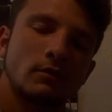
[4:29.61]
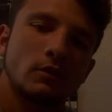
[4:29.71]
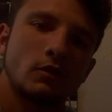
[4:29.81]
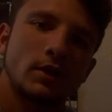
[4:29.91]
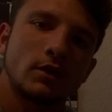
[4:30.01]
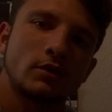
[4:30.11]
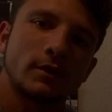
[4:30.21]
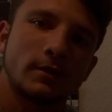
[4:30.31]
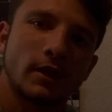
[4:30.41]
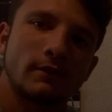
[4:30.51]
We can do
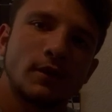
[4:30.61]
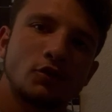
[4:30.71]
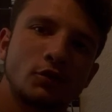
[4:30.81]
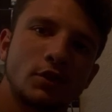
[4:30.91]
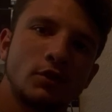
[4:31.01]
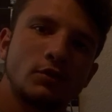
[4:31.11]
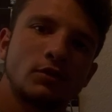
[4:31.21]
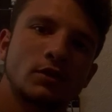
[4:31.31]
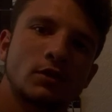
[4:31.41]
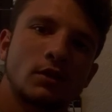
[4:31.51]
something like visual cues,